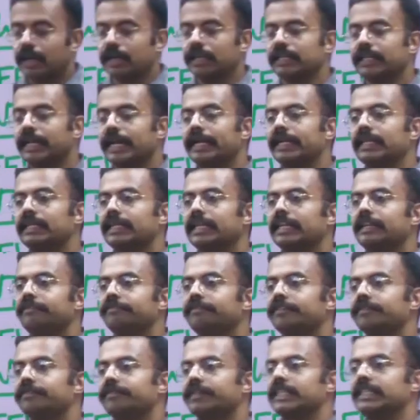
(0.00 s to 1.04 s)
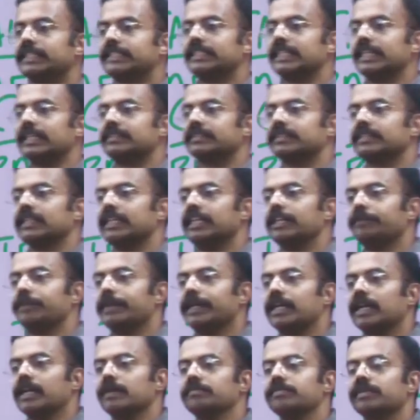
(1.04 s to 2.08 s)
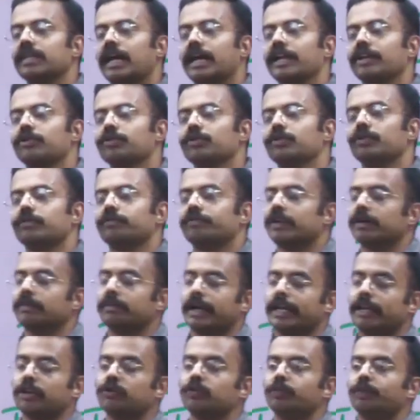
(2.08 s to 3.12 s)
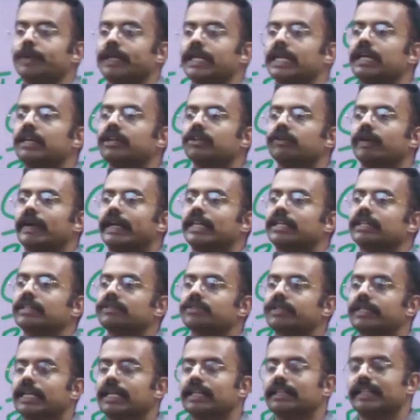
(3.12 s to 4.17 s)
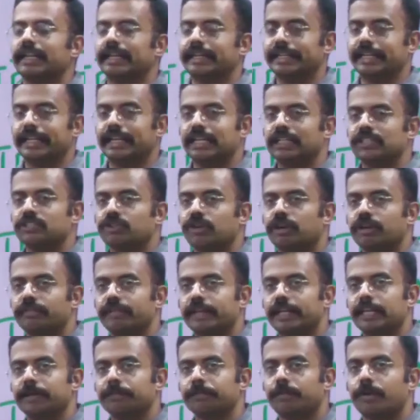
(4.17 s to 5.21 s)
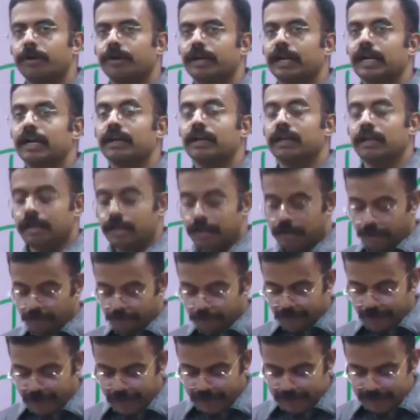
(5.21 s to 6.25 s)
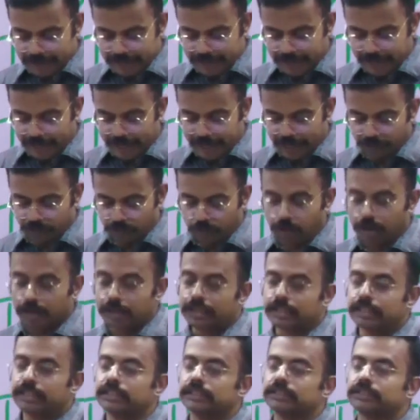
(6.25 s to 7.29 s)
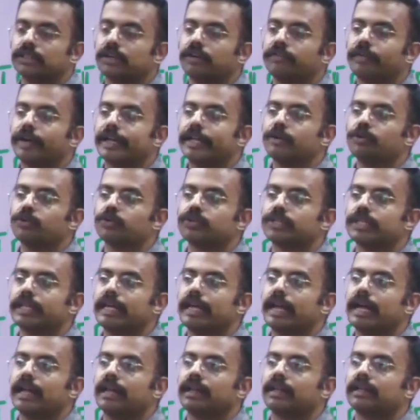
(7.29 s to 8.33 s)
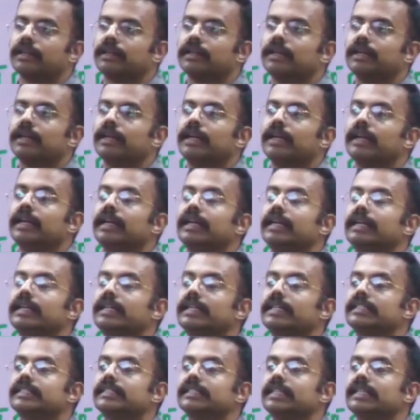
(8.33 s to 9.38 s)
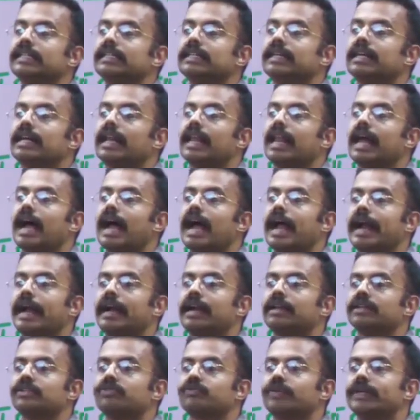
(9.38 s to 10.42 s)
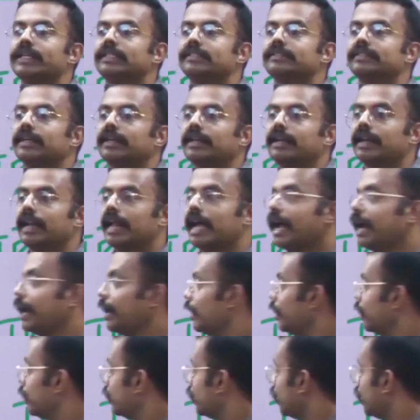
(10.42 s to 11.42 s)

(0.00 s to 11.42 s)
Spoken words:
in 1956 it becomes from IUPN to IUCN. That year is not very important. Where is the headquarters of IUCN? It is in Gland, Switzerland.